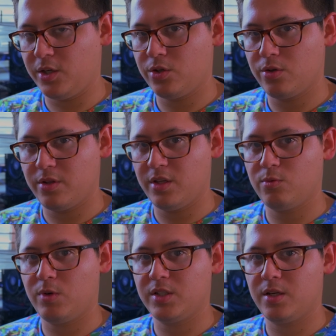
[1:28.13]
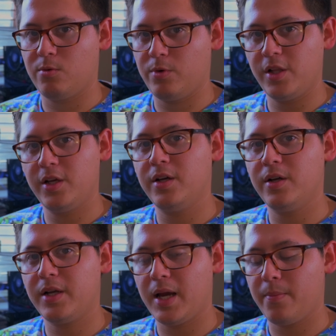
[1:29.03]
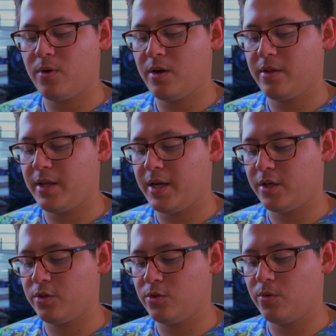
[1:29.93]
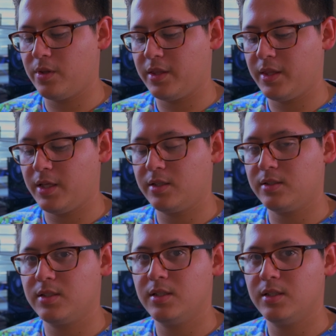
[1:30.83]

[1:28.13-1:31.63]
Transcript: small actually, and it was something that I really